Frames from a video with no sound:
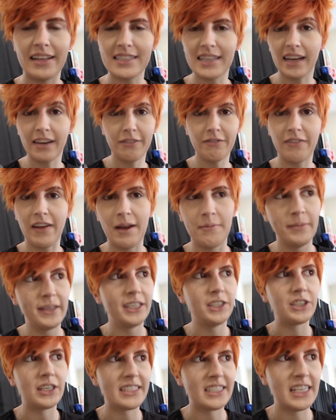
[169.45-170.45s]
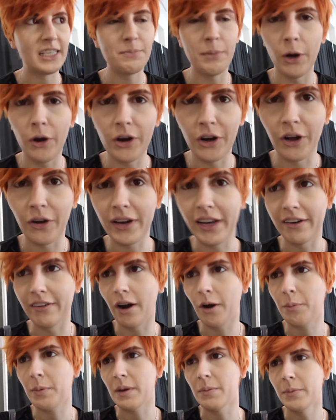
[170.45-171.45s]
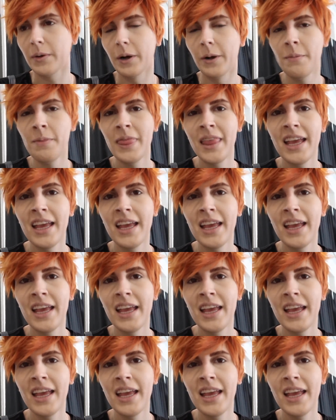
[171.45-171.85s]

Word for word: It's like a family Jess as Boku no Hero people.